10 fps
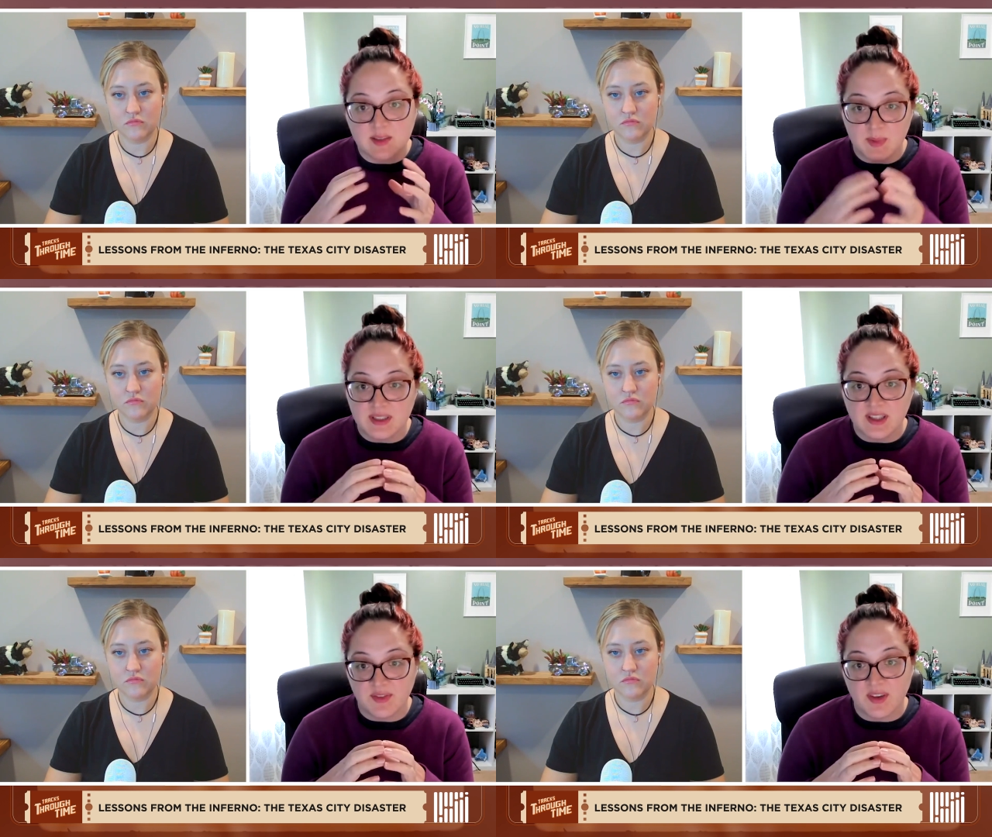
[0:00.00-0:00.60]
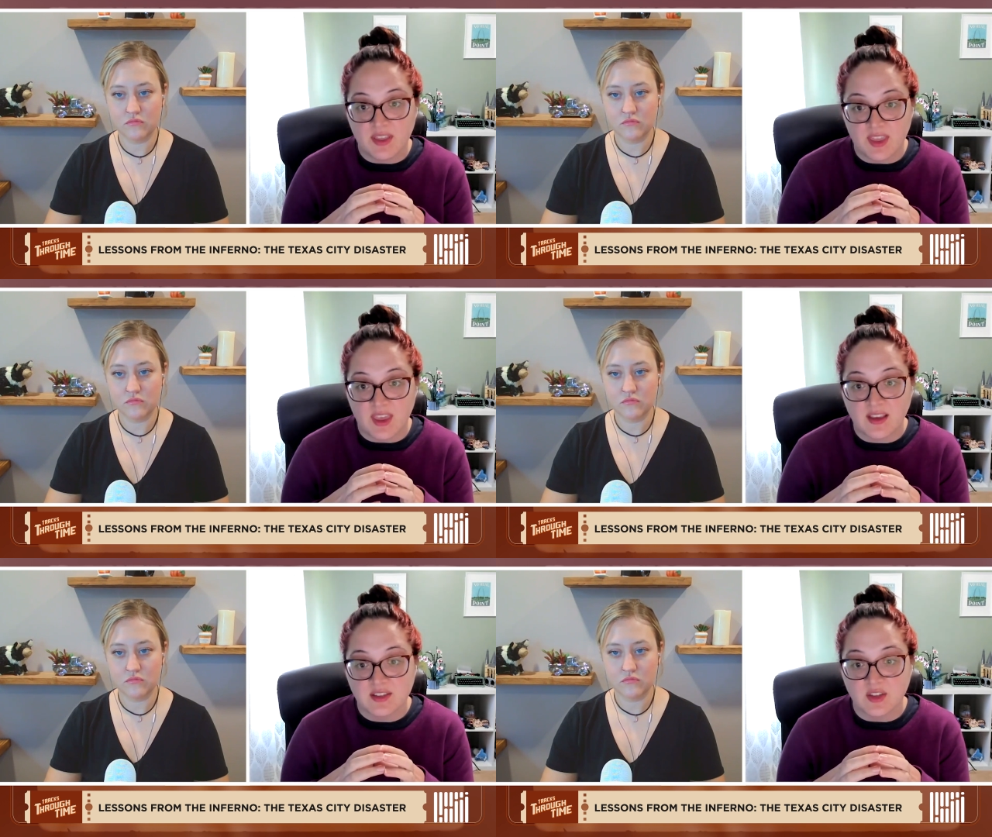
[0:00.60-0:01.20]
Speaker 1: specific
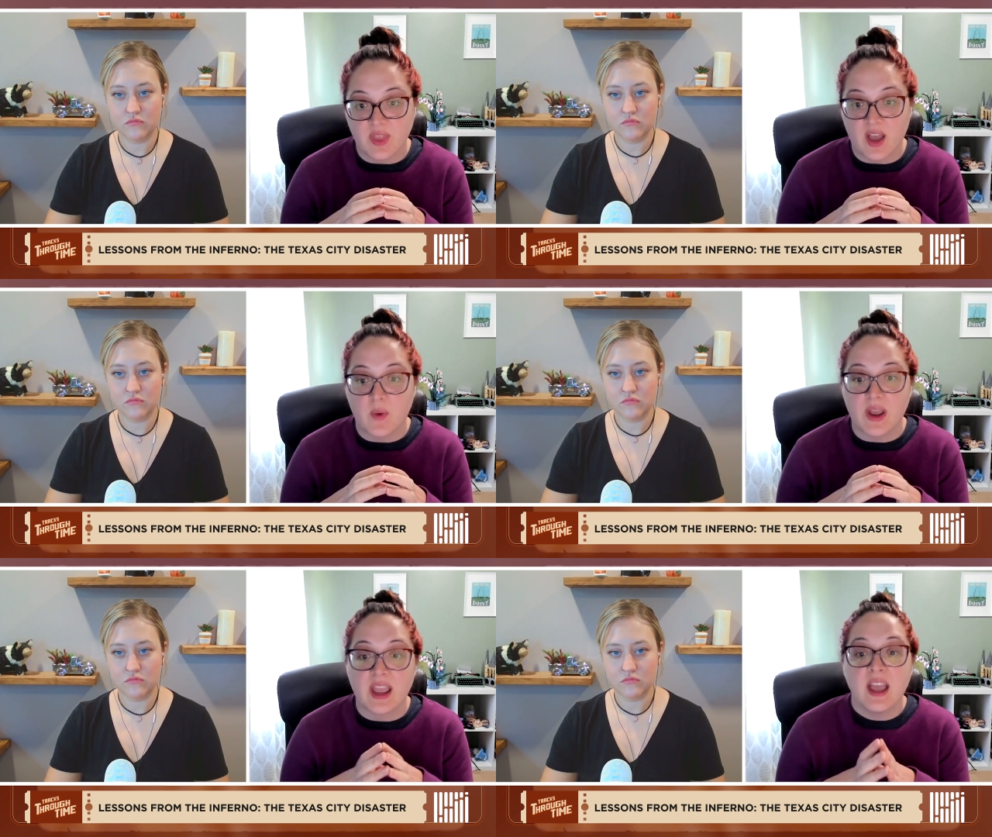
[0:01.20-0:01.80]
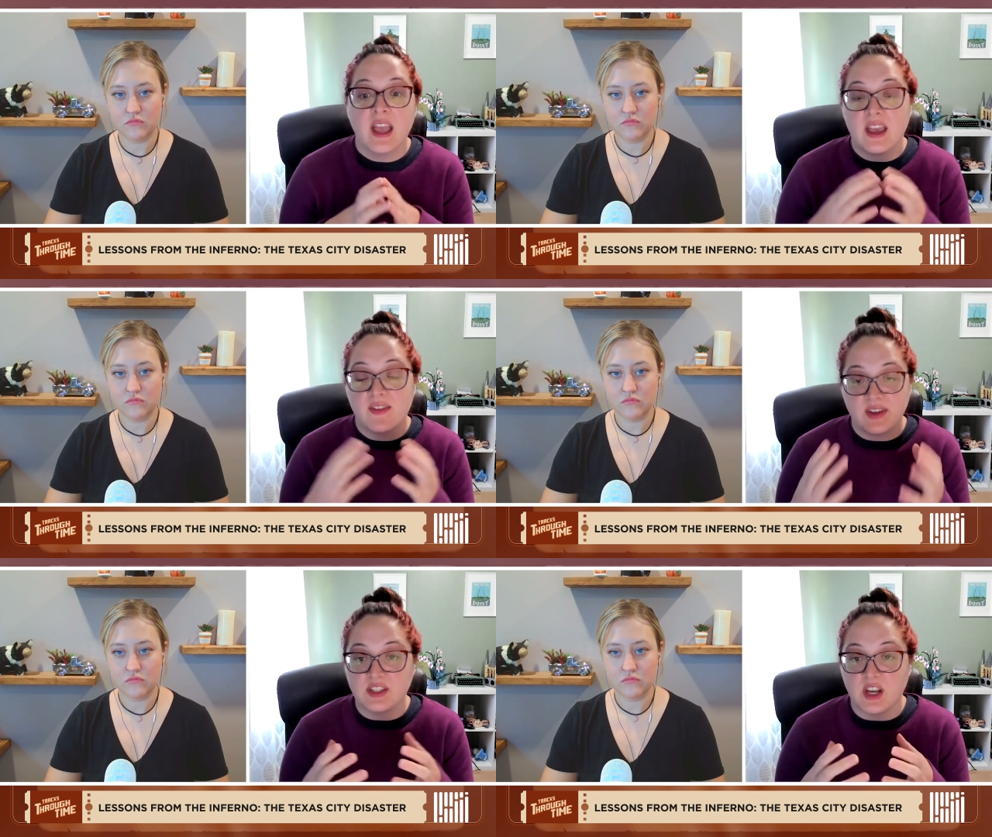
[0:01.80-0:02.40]
thing. So that way,
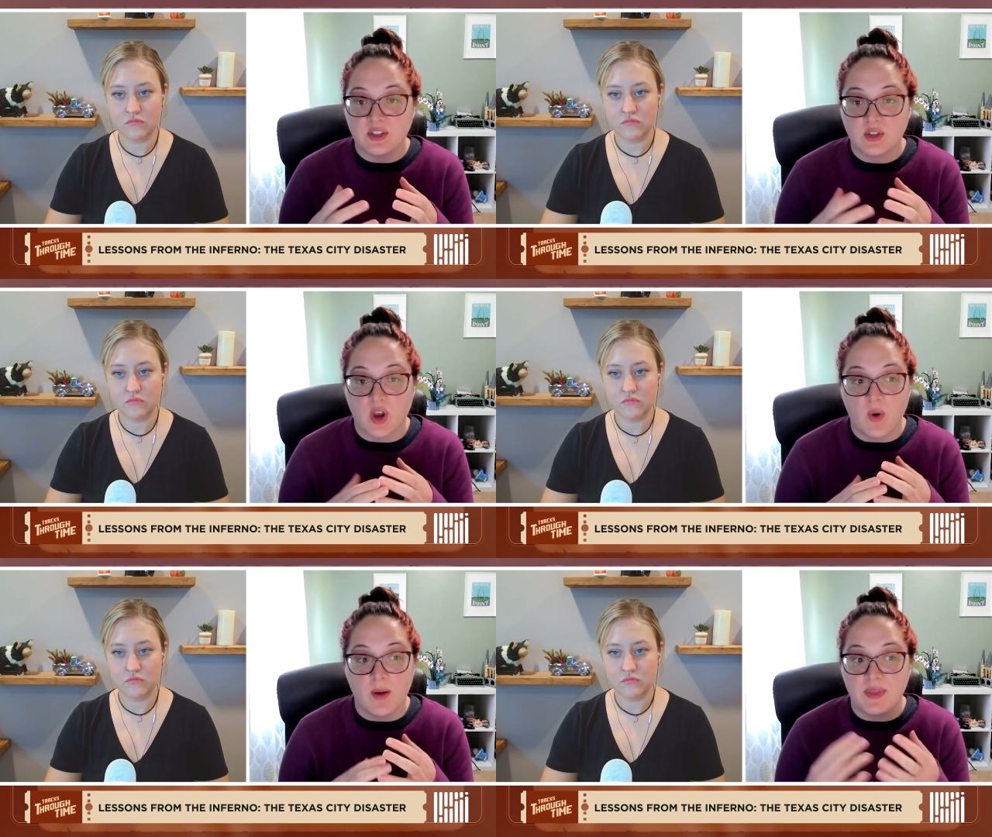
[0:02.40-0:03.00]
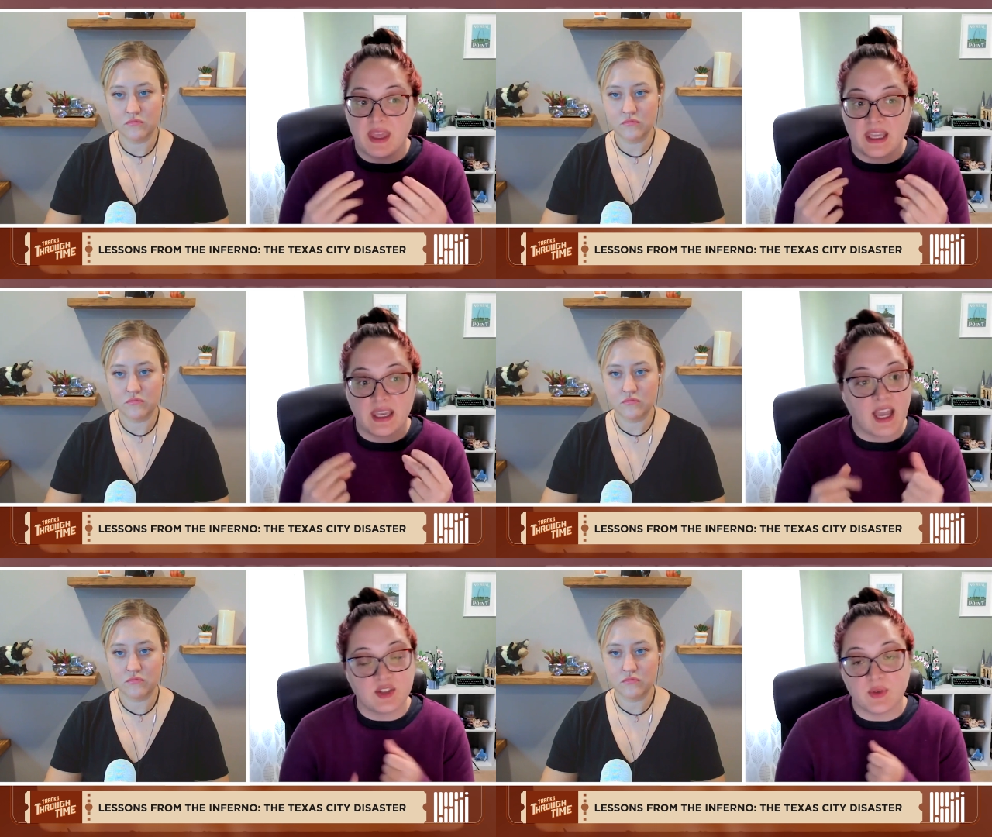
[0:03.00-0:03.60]
if it does go up, they can
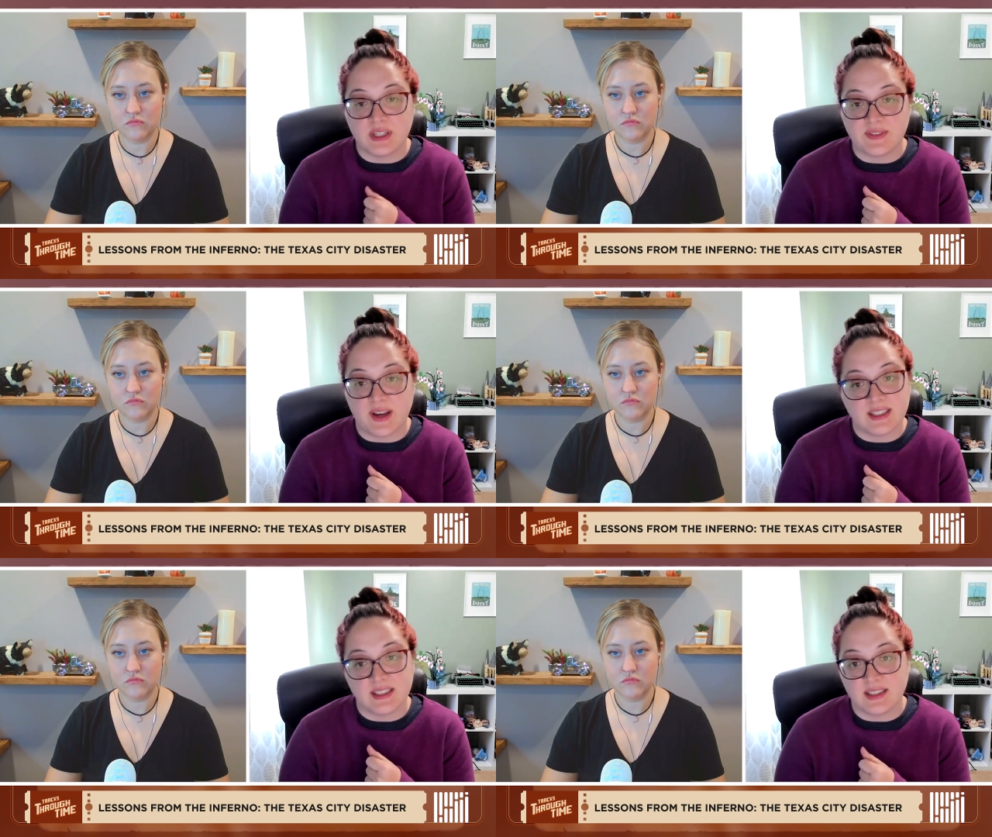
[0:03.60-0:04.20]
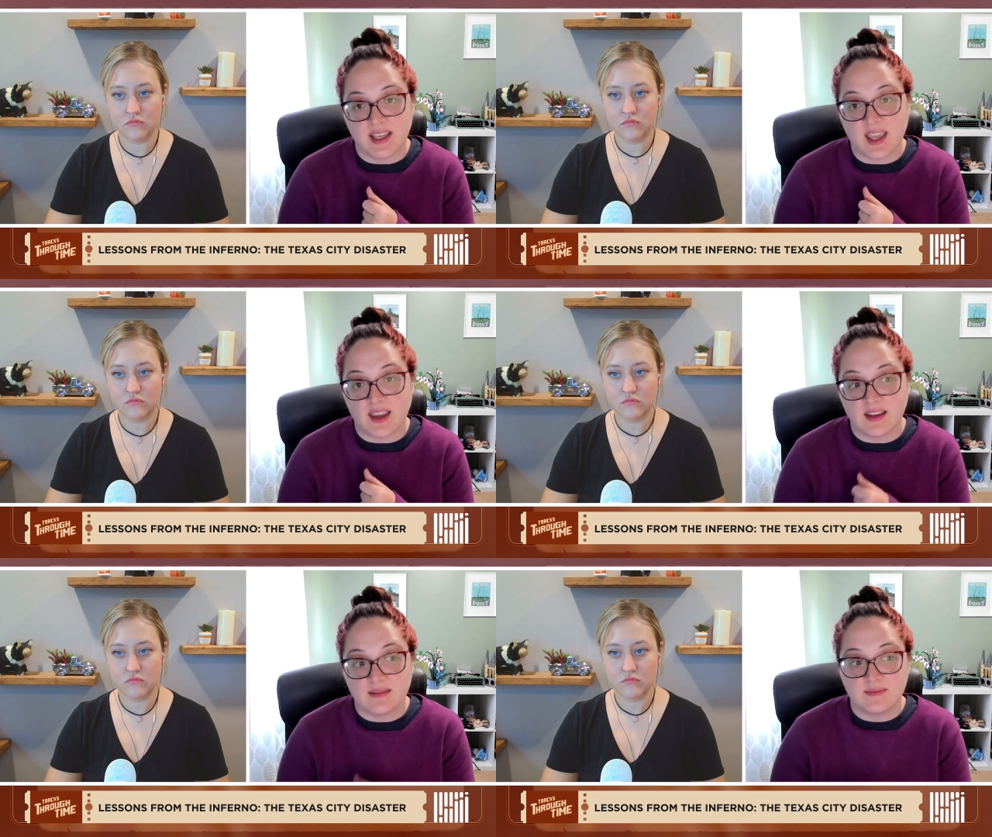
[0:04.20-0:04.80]
get to it as fast as they
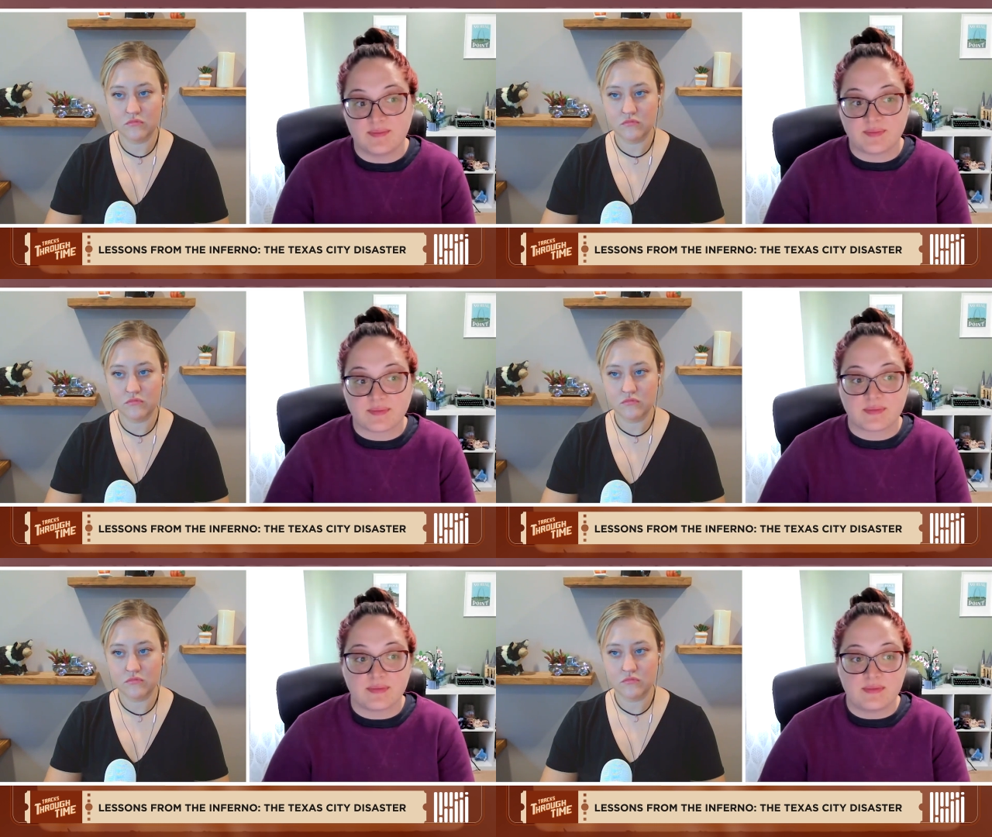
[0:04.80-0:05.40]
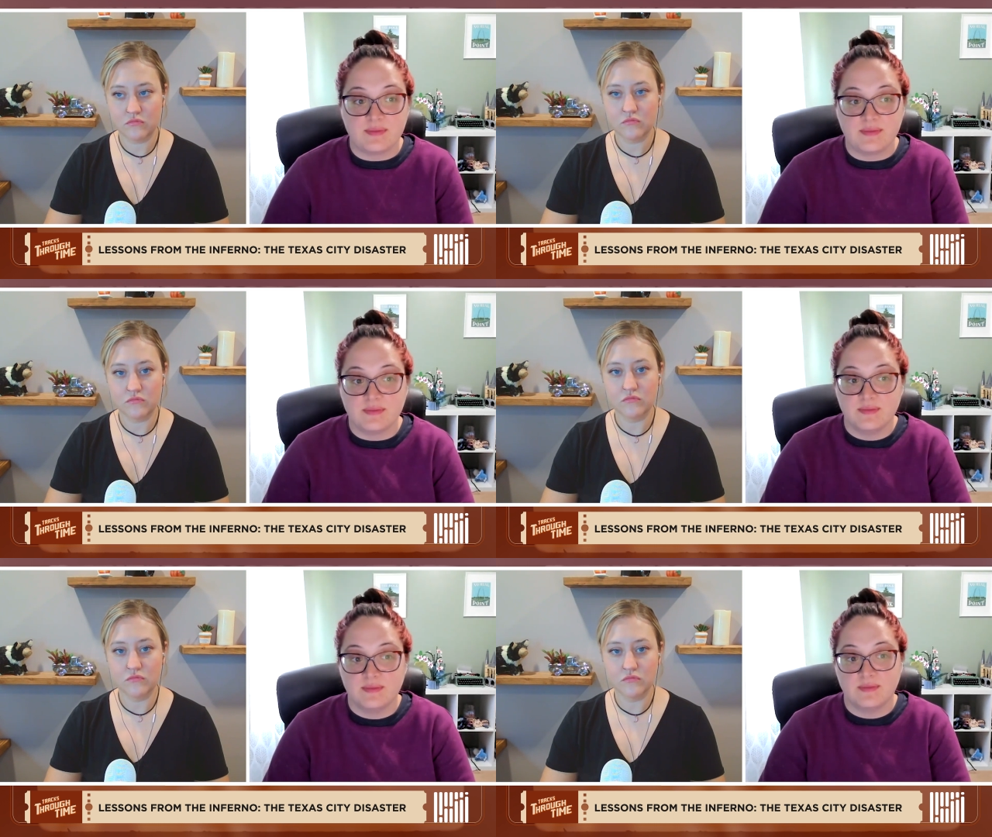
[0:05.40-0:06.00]
can.
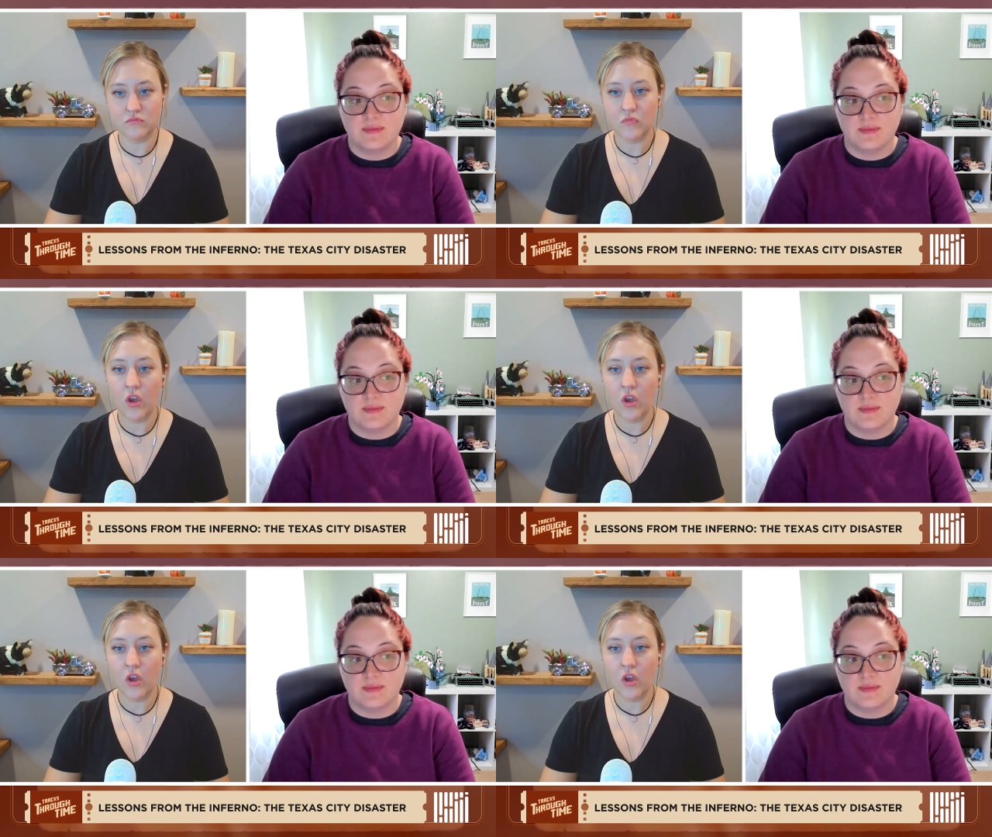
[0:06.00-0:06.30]
Mm-hmm.